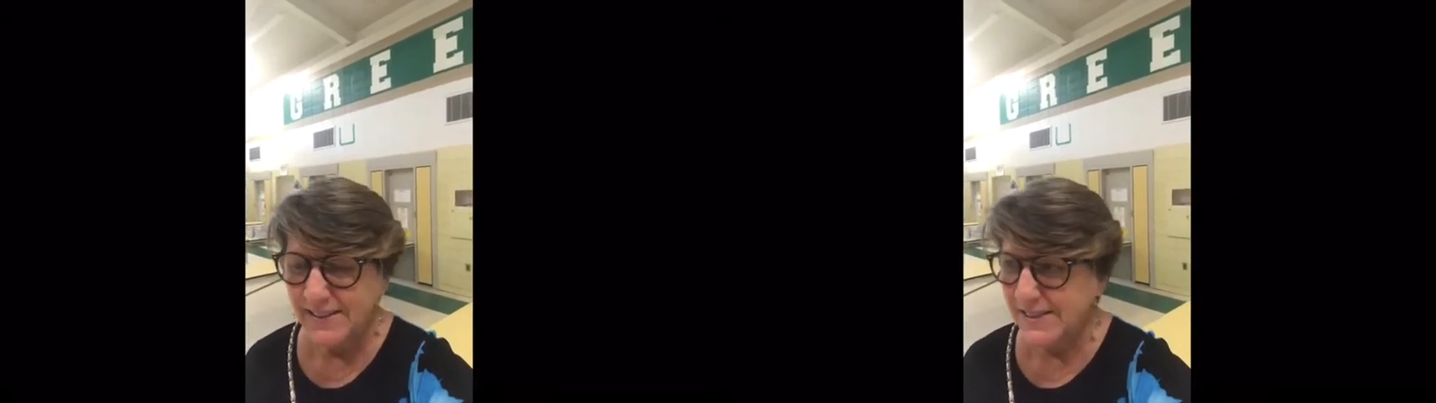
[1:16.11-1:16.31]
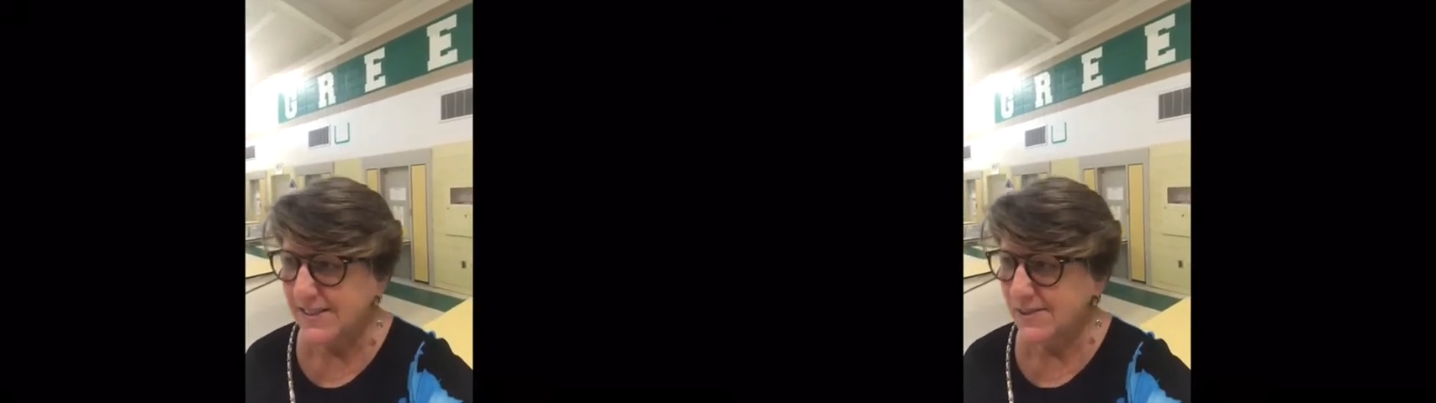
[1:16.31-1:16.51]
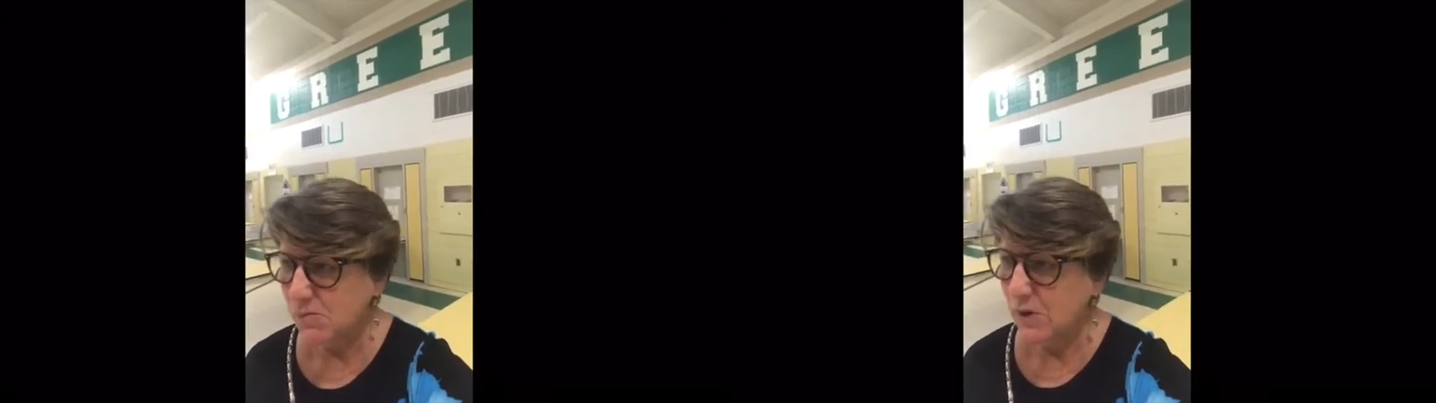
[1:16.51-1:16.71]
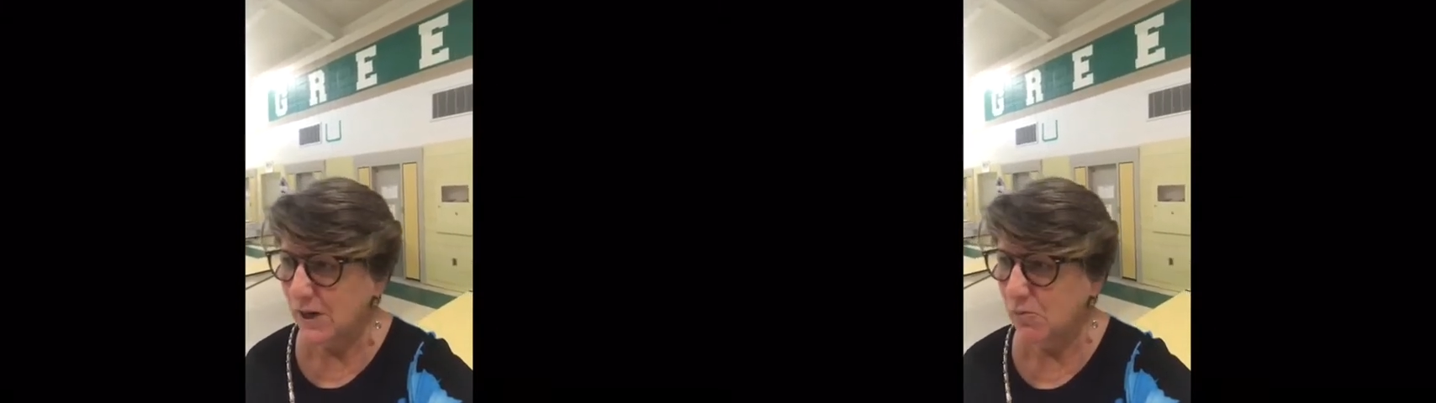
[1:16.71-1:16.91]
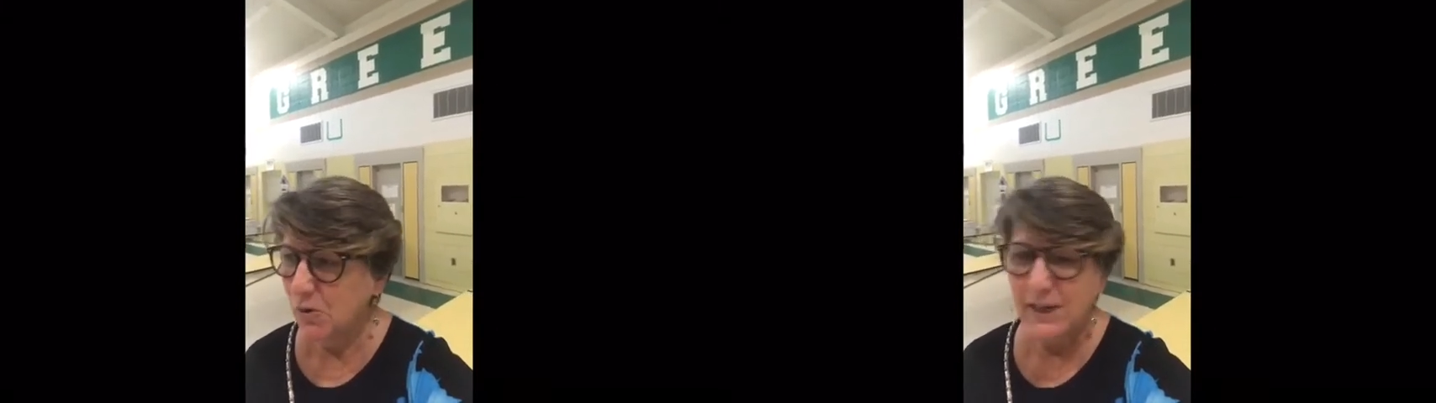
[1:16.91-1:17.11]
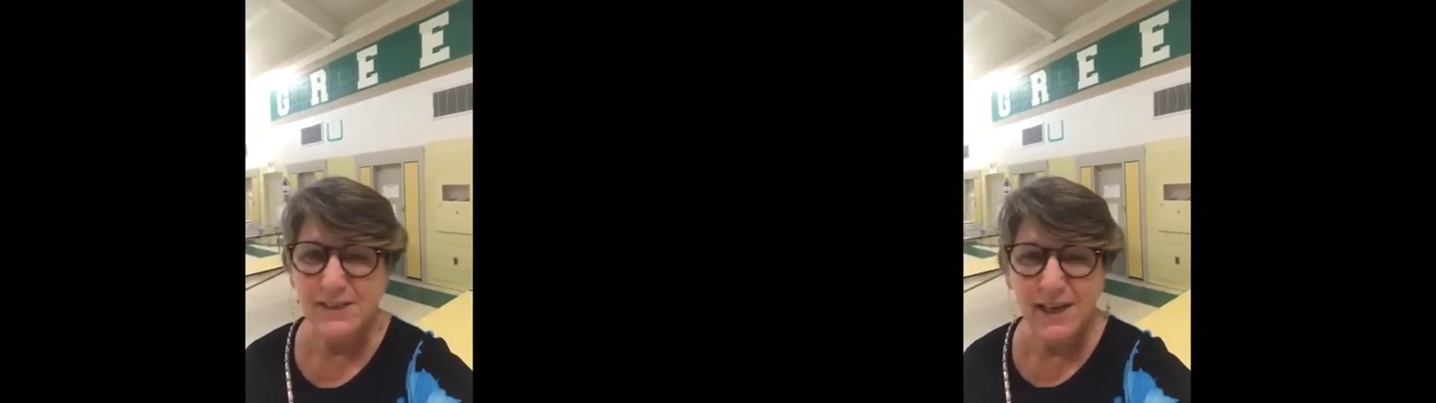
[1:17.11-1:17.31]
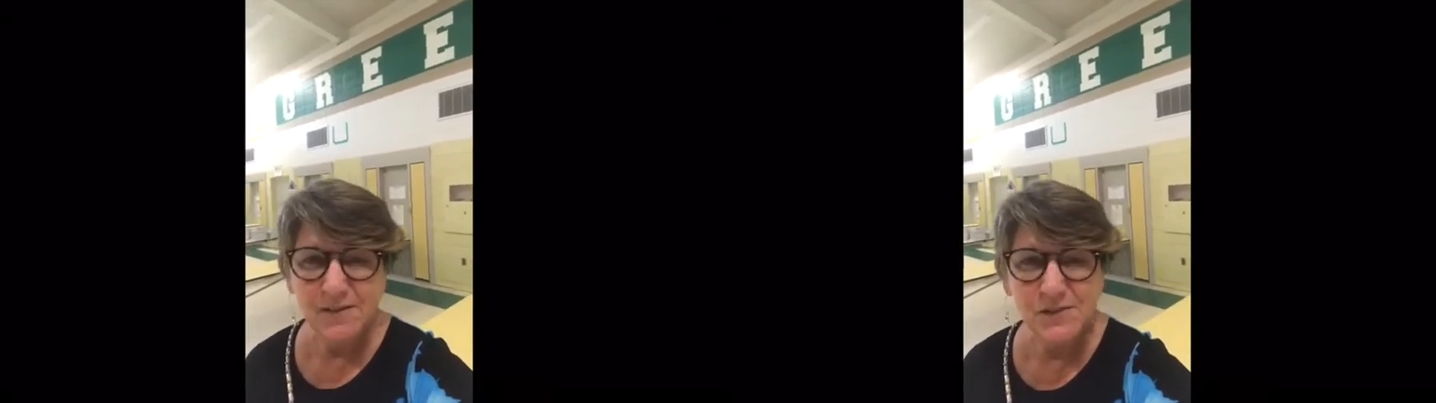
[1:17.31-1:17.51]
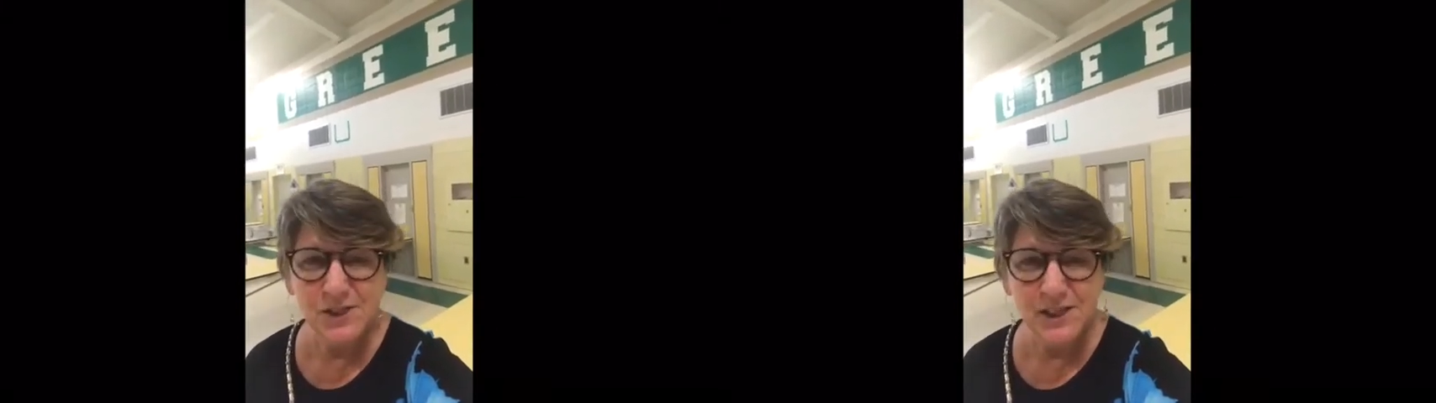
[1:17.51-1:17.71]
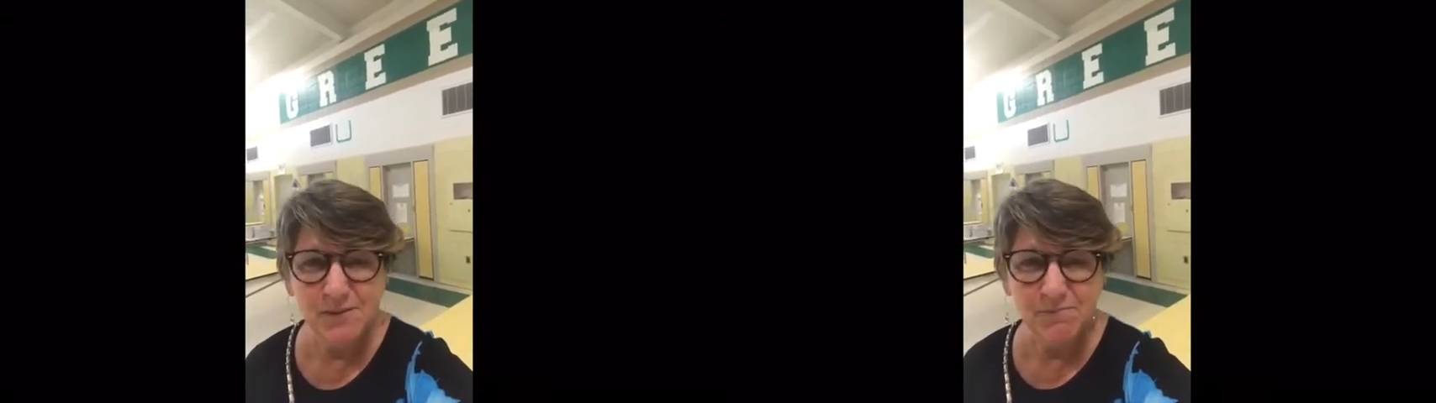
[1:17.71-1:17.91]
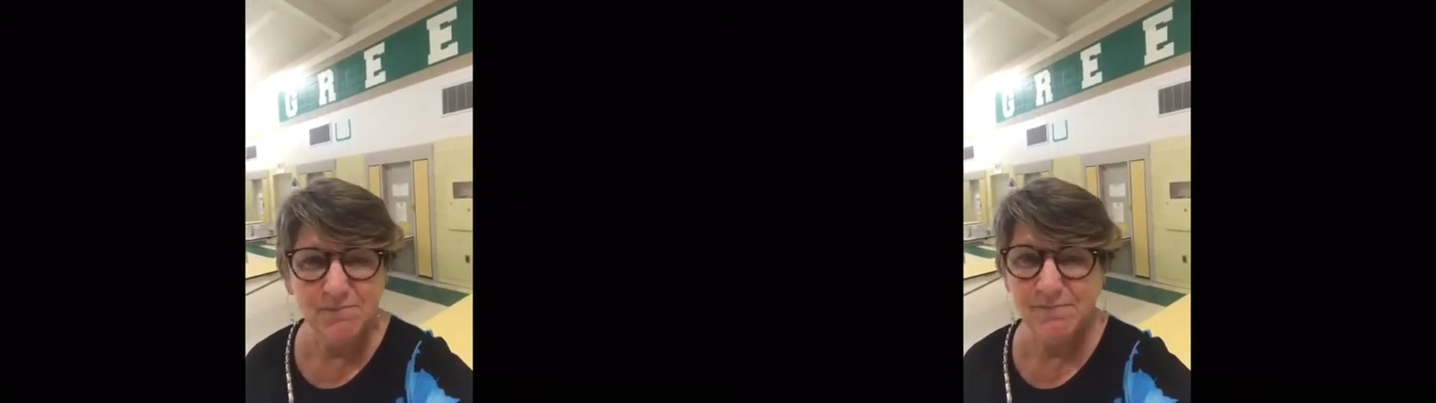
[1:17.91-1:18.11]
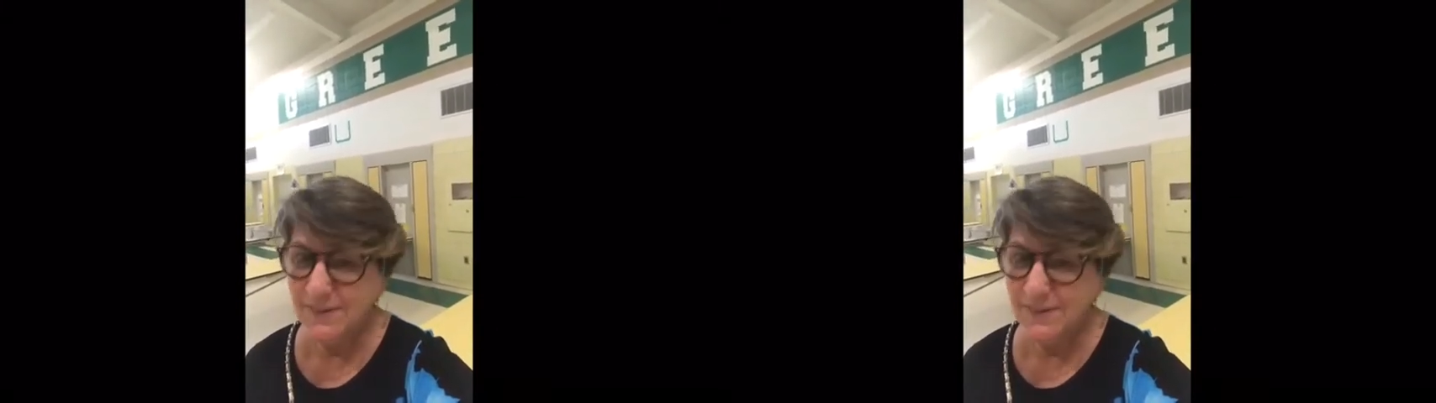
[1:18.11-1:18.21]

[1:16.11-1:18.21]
This is where we'll get to have gym.